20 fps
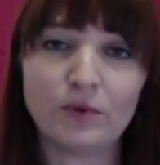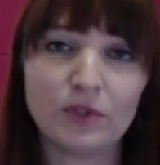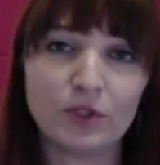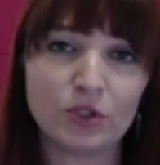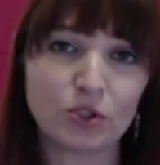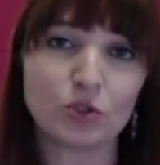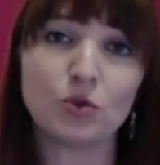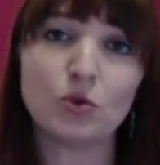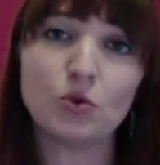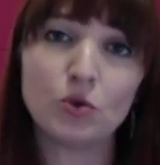the
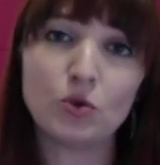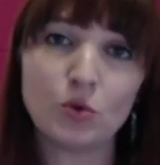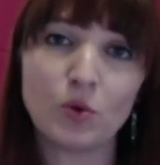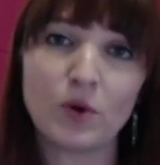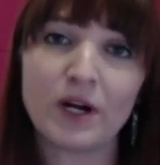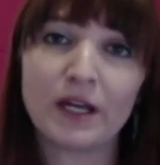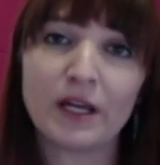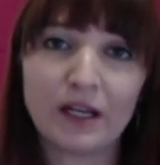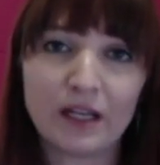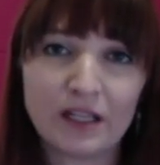school
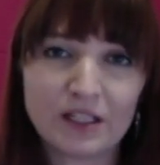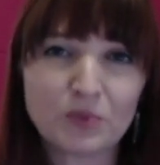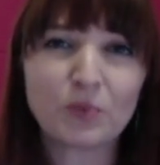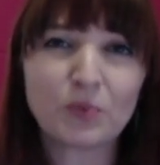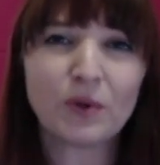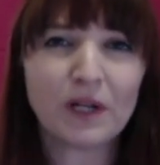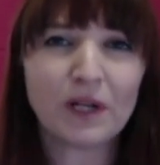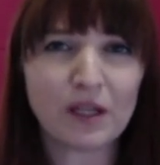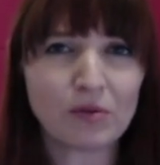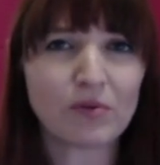one is
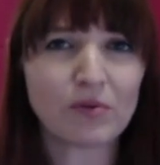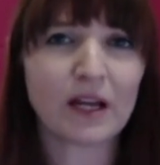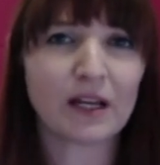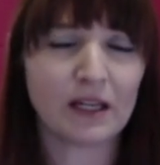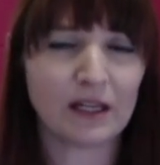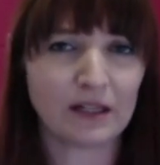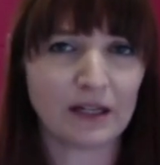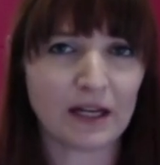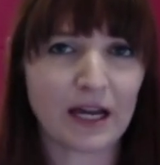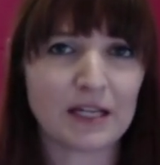pretty
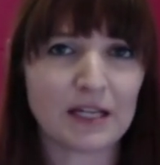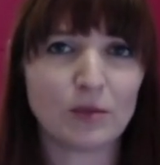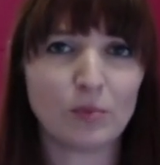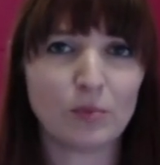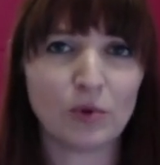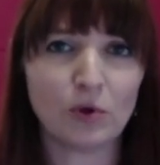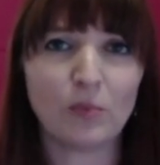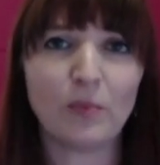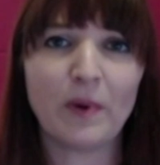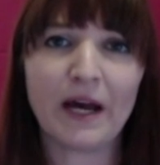
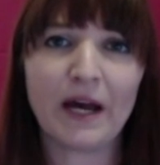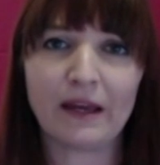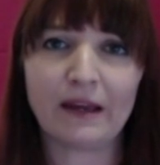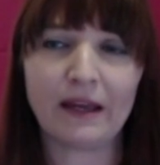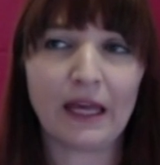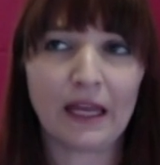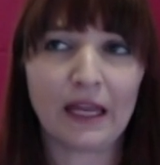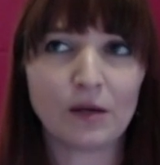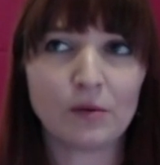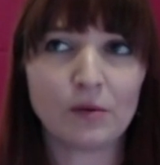recognizable by
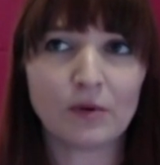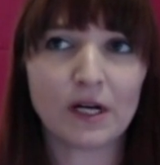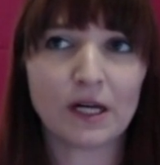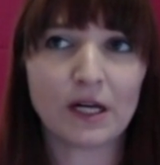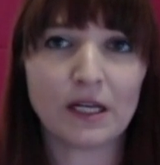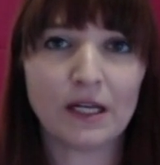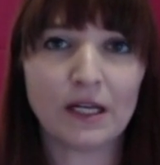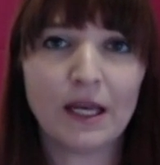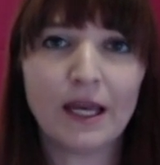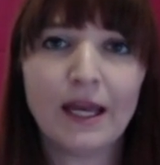
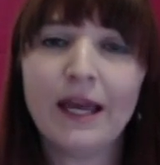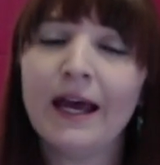anyone,